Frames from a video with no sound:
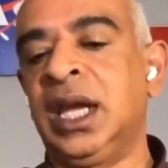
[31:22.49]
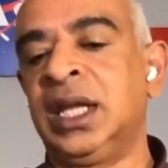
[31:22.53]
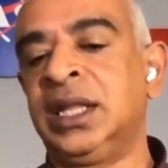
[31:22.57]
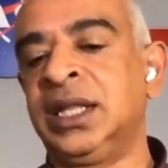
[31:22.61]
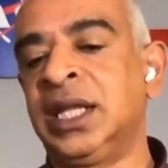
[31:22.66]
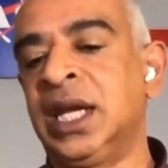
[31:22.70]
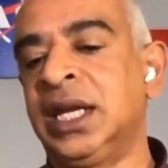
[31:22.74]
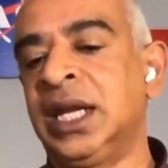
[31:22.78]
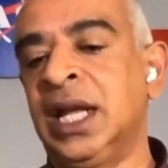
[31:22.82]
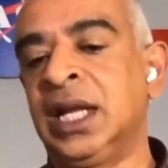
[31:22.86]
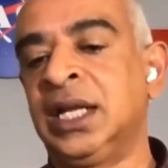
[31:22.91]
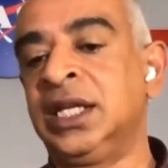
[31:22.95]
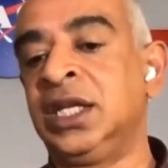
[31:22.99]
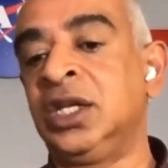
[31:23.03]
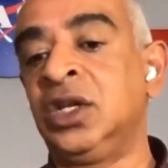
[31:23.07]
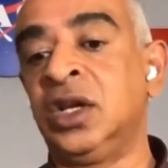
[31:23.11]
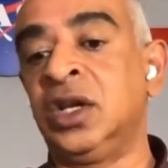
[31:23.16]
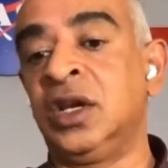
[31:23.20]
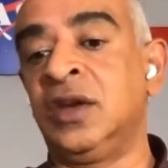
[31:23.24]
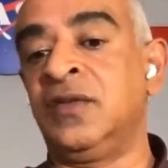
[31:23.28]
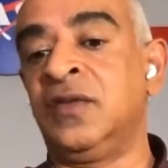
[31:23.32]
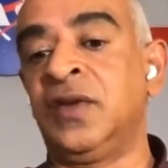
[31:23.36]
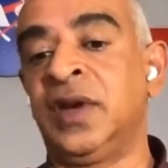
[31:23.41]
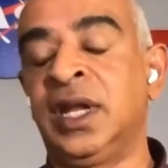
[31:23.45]
And that El
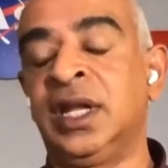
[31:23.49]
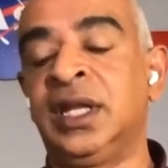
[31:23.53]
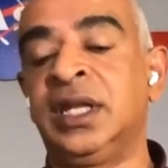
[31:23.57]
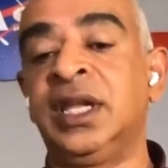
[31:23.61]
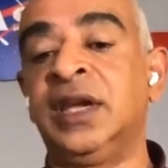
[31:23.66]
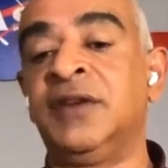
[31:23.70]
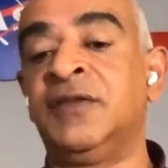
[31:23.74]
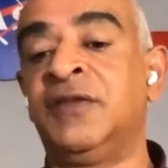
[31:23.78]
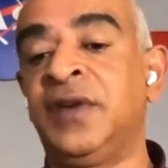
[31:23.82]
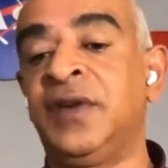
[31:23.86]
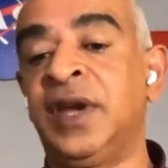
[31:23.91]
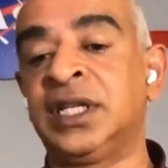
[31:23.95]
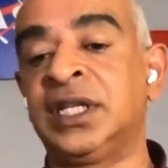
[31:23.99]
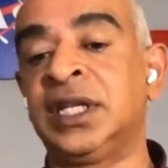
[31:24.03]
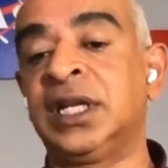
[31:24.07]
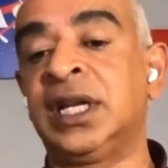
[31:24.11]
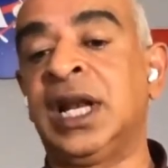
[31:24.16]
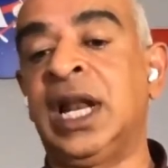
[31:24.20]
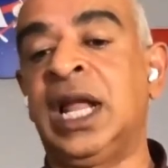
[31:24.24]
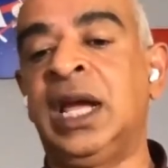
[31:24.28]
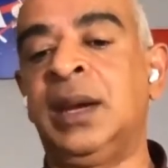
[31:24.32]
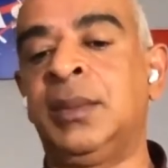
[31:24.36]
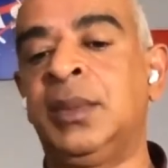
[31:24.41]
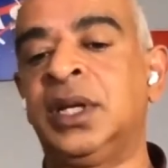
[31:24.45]
Nino event
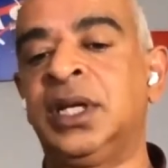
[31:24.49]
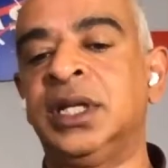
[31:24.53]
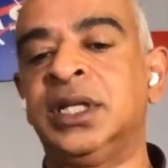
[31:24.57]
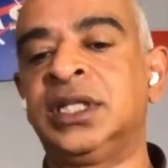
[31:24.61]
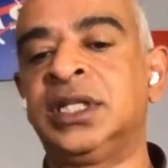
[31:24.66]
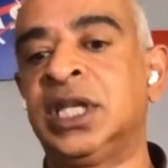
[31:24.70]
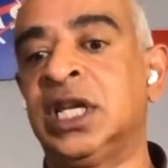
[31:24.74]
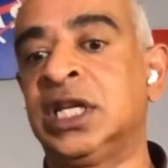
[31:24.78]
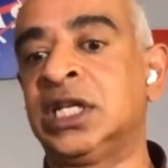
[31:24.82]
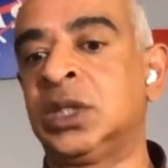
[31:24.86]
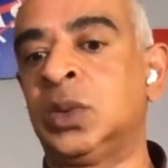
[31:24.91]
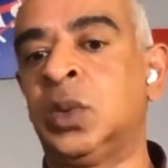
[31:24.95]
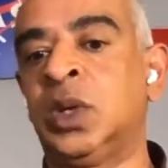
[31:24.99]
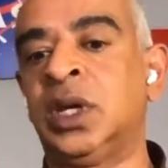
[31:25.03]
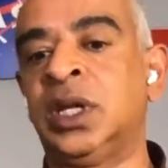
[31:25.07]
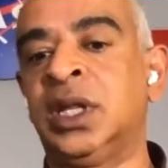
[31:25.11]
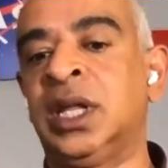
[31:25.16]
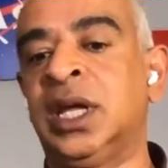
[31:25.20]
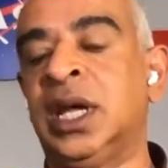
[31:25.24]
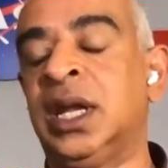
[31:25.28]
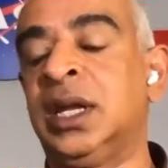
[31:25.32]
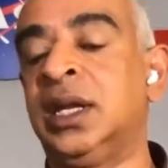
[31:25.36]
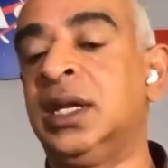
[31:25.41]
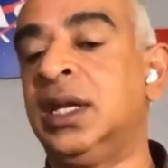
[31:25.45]
affected climate in such a
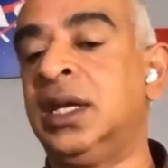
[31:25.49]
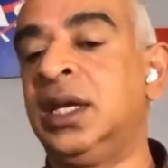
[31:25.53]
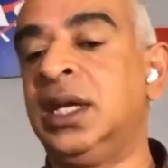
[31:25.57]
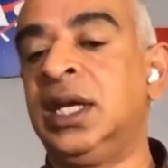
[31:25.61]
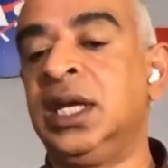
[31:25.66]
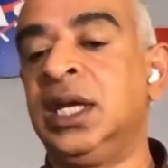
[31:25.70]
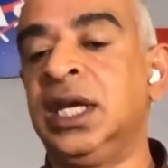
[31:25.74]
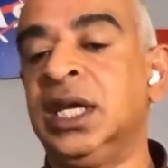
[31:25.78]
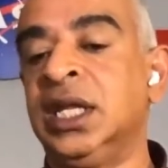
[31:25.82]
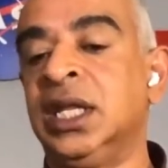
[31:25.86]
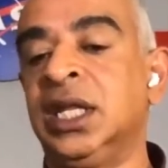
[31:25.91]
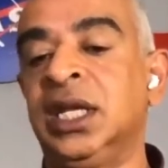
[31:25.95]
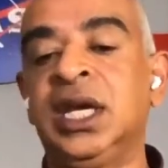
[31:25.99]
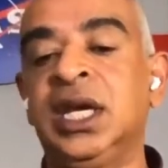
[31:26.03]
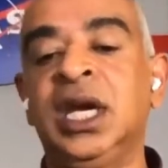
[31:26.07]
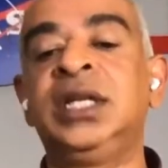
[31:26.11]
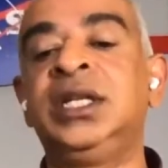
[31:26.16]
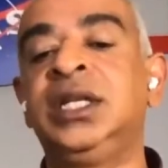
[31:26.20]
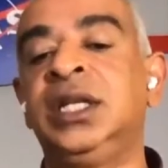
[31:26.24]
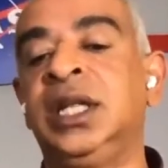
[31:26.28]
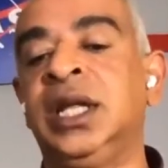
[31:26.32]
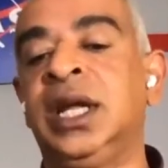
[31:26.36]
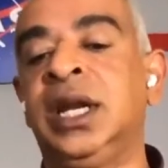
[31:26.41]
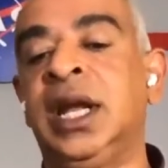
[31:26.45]
way that in the
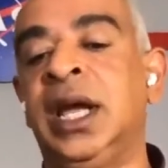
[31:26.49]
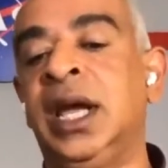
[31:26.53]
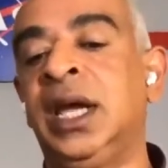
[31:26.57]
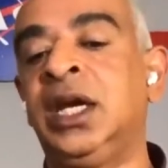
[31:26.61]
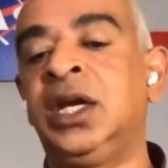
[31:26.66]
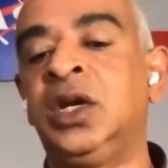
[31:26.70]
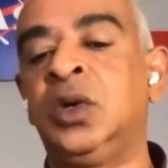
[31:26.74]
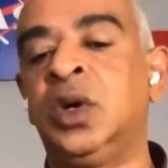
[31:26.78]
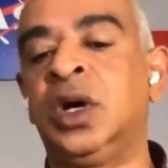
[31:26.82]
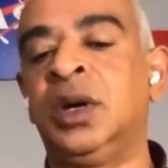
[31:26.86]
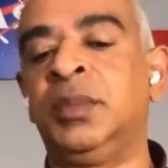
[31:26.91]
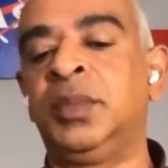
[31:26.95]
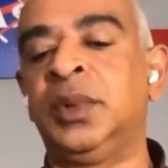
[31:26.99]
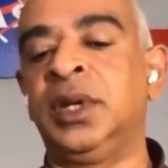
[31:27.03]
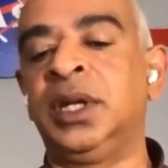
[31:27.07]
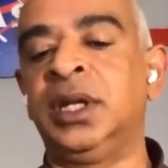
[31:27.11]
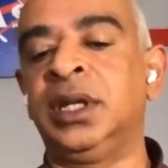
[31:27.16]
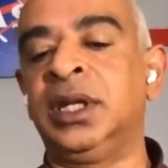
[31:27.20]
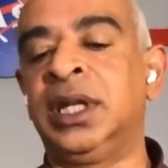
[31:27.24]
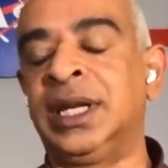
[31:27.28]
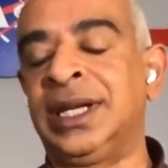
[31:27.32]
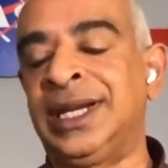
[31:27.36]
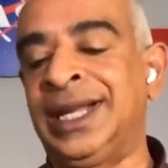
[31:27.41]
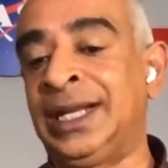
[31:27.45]
country that I grew up
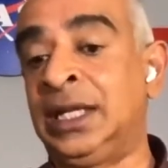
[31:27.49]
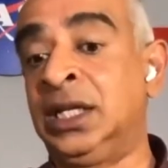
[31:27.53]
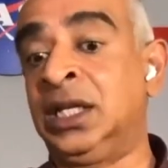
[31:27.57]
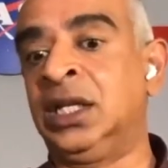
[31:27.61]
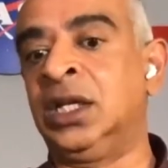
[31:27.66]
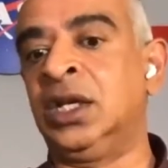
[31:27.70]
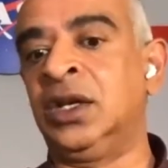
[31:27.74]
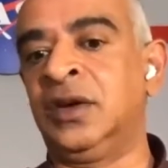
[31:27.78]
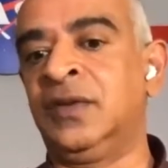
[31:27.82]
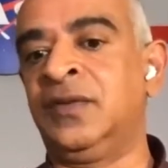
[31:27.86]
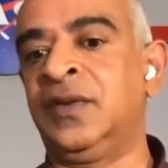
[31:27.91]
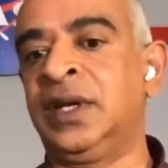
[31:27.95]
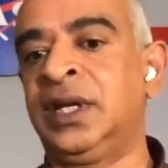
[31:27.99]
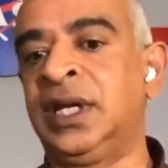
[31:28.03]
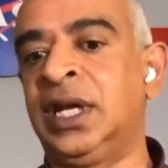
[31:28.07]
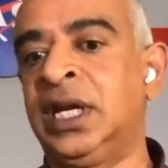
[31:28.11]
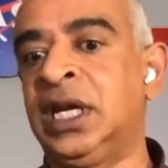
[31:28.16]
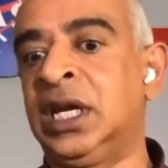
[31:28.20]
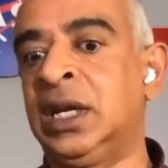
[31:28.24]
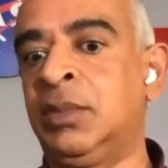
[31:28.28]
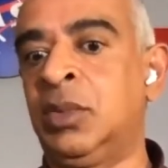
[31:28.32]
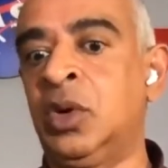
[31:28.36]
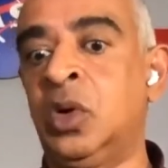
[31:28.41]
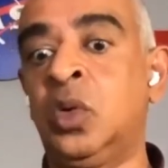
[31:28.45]
in, that El Nino event
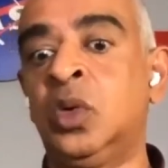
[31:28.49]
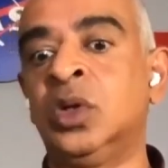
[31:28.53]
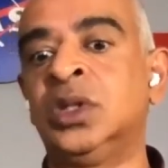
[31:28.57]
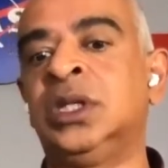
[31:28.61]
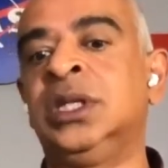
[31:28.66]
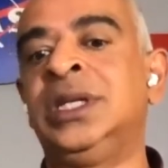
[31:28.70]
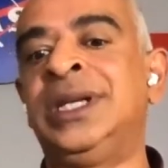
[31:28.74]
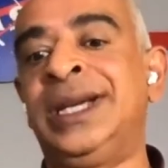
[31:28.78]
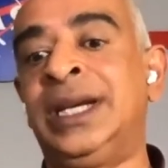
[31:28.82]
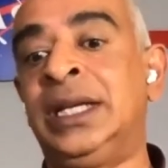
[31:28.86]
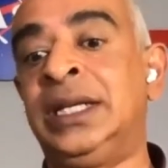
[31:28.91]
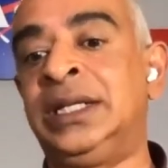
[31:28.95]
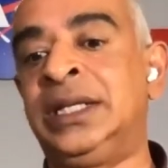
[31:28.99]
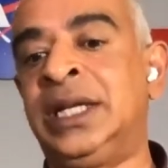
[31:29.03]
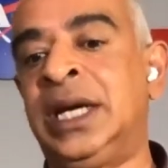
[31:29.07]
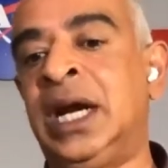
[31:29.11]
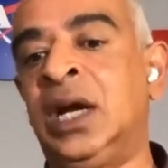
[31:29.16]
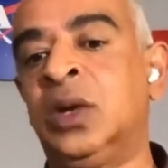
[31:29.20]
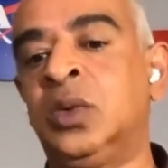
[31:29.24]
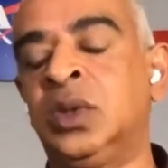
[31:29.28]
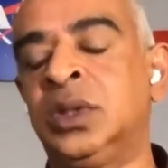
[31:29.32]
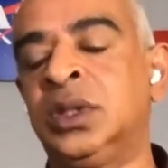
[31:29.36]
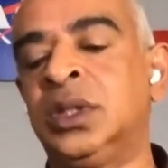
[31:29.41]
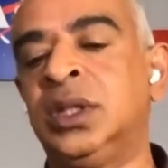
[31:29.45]
ended up causing a
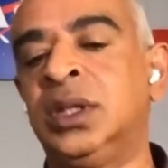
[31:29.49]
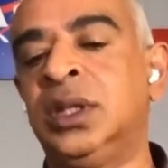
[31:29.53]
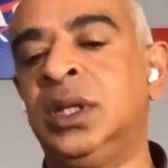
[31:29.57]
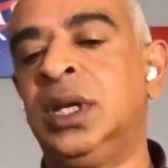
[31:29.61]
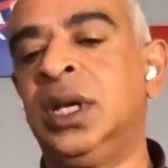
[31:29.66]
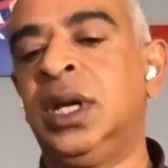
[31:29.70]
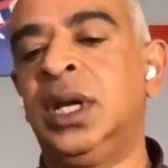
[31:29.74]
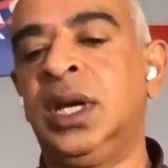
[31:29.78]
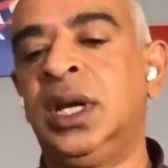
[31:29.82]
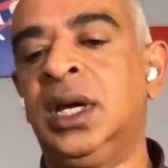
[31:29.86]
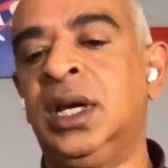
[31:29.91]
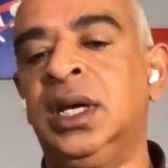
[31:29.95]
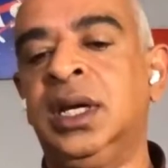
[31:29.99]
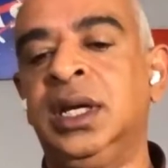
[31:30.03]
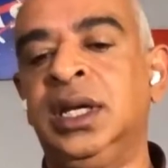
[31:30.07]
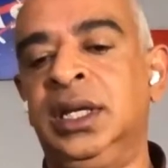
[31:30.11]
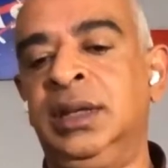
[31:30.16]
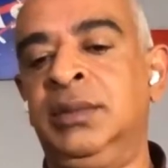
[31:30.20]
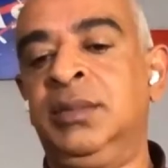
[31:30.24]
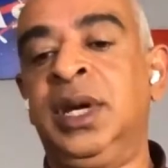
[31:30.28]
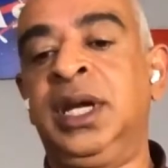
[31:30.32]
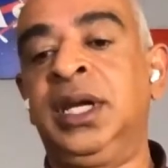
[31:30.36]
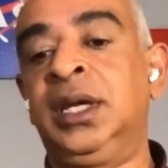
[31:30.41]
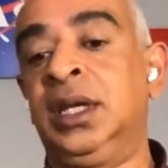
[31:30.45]
drought
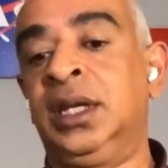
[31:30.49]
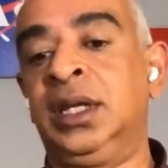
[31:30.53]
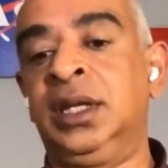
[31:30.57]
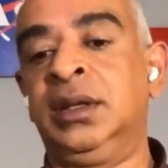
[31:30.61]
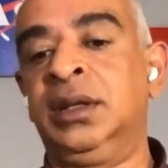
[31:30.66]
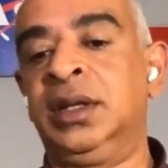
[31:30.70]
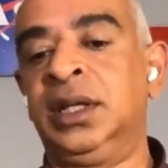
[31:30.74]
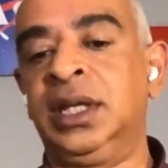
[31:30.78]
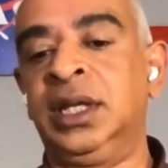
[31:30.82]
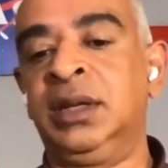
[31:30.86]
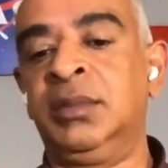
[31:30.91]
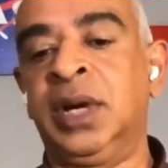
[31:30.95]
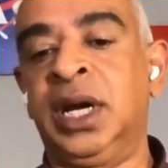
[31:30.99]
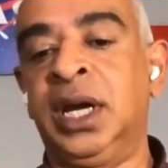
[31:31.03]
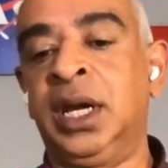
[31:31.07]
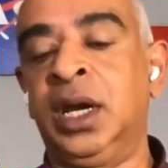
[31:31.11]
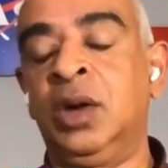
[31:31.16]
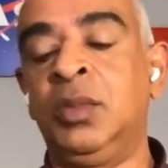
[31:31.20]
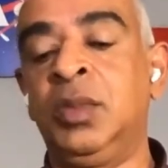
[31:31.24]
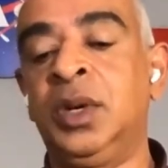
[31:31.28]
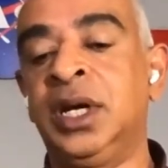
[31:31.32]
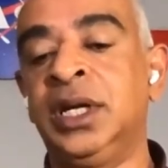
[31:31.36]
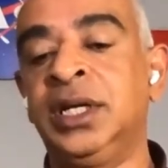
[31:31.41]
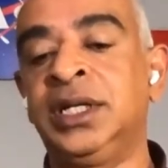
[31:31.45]
in my
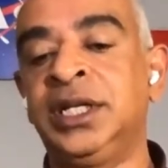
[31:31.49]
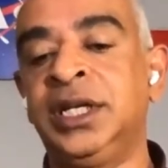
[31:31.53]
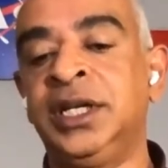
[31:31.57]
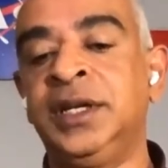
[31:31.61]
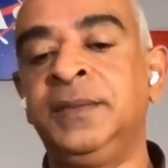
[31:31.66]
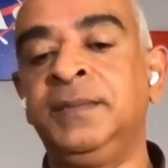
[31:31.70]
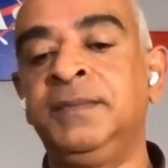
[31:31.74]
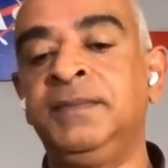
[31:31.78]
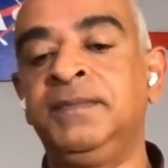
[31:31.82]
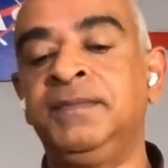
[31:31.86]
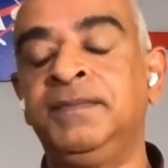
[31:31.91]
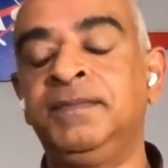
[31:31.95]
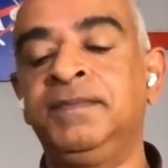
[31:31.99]
home country.